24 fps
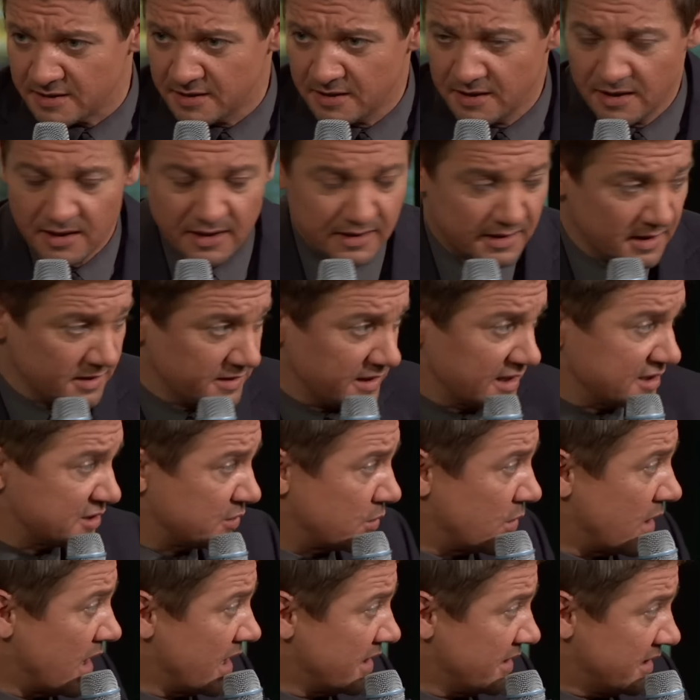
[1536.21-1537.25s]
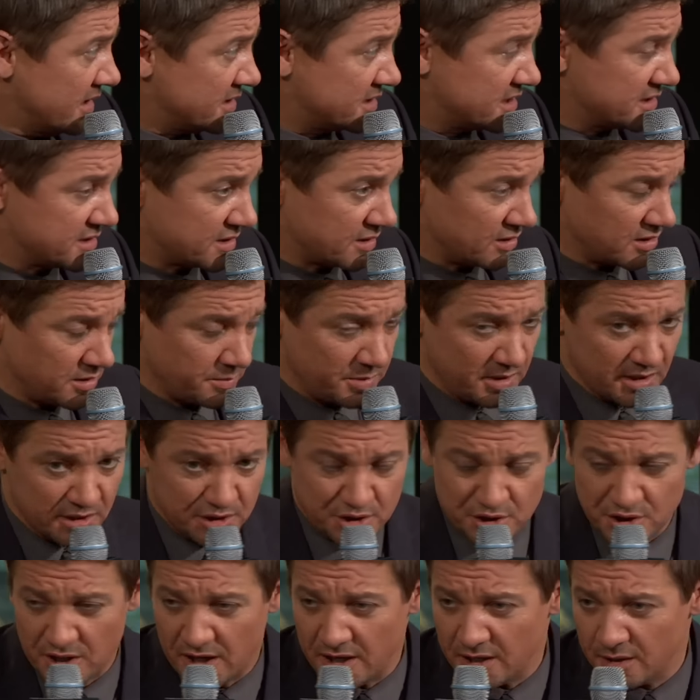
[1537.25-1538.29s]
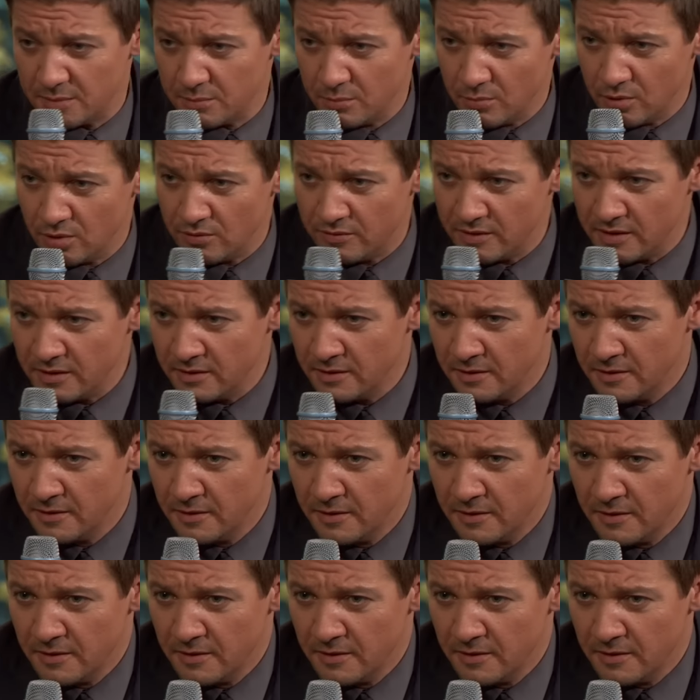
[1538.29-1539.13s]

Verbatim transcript: I think that's why this is going to be a giant movie.